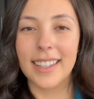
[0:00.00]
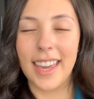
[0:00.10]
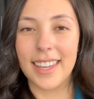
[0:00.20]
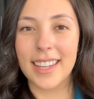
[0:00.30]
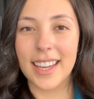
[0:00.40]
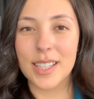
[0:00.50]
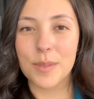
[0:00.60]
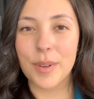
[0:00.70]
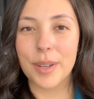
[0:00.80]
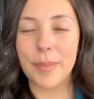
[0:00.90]
Hey guys,
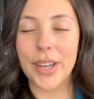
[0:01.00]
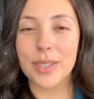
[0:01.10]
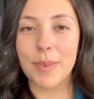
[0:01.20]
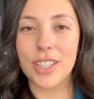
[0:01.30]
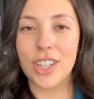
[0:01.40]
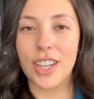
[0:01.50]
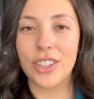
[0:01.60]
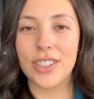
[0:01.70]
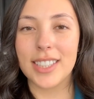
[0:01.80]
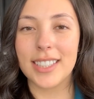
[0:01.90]
welcome back to my
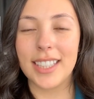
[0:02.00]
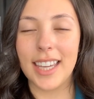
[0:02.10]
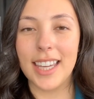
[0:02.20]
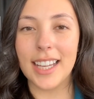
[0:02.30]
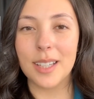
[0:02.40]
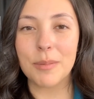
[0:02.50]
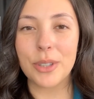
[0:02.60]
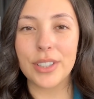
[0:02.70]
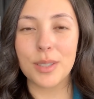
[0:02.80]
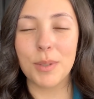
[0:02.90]
channel. Today I'm
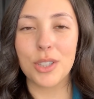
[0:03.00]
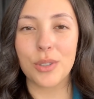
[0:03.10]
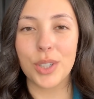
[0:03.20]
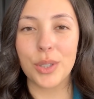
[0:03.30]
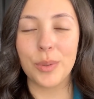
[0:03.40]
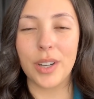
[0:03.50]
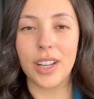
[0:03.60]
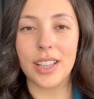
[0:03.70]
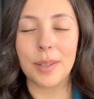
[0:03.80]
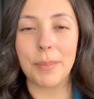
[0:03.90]
going to be showing you
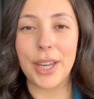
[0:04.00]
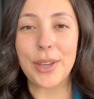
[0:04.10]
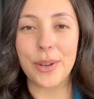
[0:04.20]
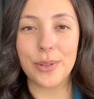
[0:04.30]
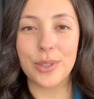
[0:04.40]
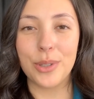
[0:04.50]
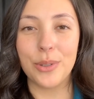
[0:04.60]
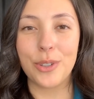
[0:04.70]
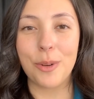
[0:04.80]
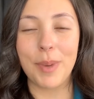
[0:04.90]
all my go-to
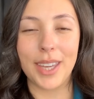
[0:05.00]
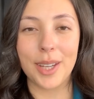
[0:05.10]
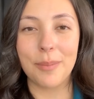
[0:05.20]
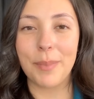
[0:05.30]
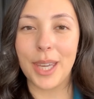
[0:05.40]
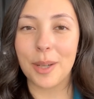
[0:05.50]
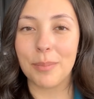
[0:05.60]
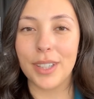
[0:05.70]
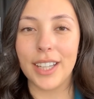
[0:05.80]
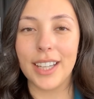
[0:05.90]
no makeup
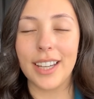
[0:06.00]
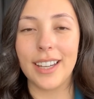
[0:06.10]
look.